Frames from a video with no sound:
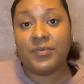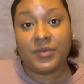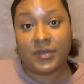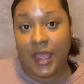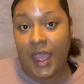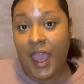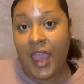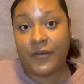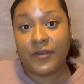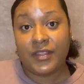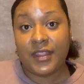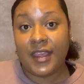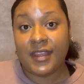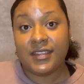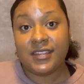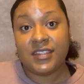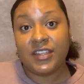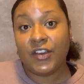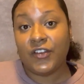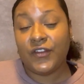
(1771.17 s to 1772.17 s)
having that
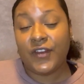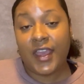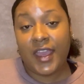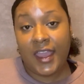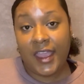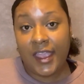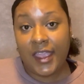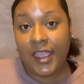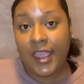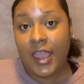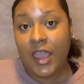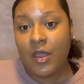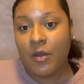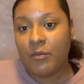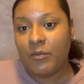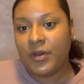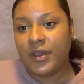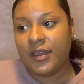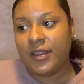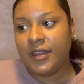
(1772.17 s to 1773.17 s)
self-hate.
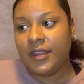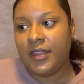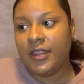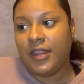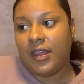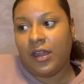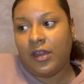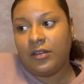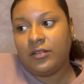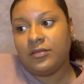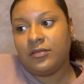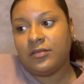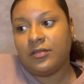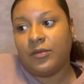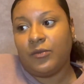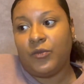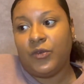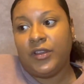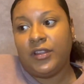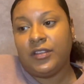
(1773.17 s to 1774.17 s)
But it also,
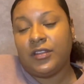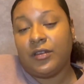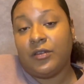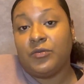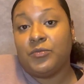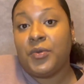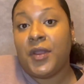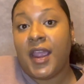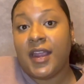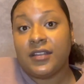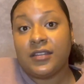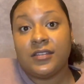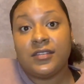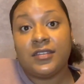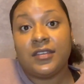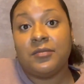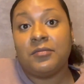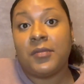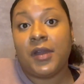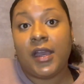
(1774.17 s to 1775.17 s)
with
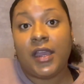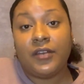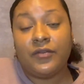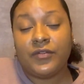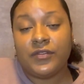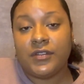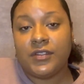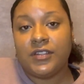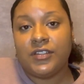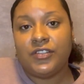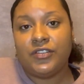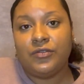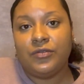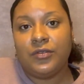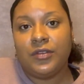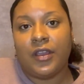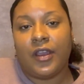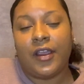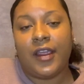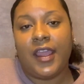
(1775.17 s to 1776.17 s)
practicing mindfulness, you
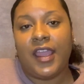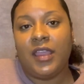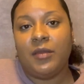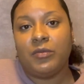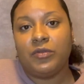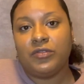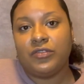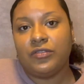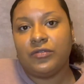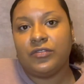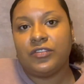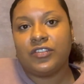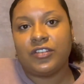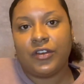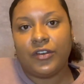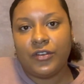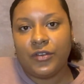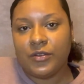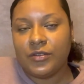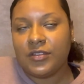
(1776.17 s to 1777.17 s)
are able to
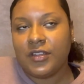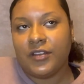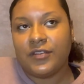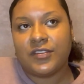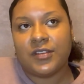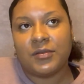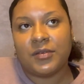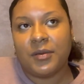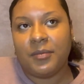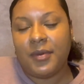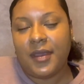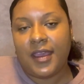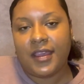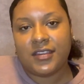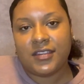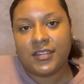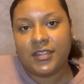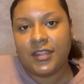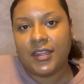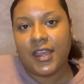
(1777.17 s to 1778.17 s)
show yourself some
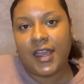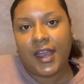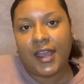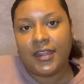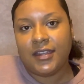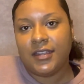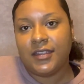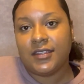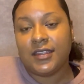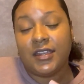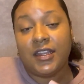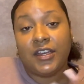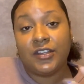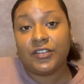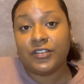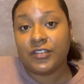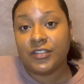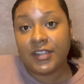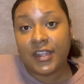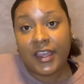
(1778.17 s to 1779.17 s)
compassion and kindness, and
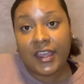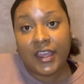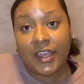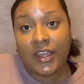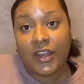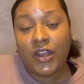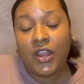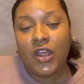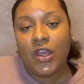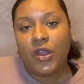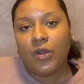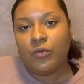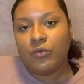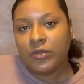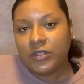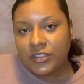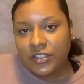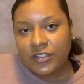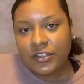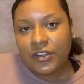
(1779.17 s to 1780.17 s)
understand
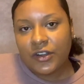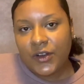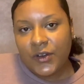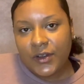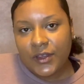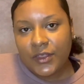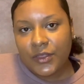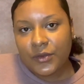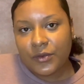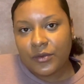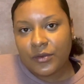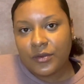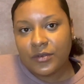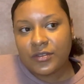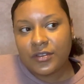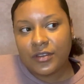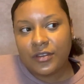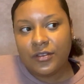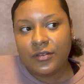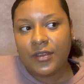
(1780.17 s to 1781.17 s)
what you're going through,
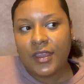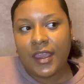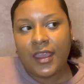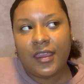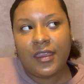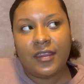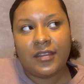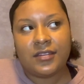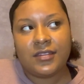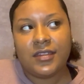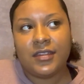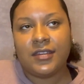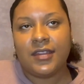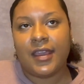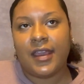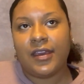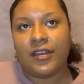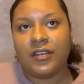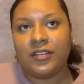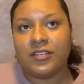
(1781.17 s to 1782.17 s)
so you can sit
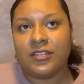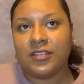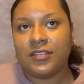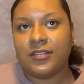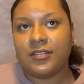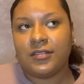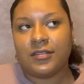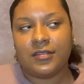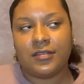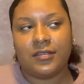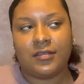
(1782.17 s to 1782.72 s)
down and just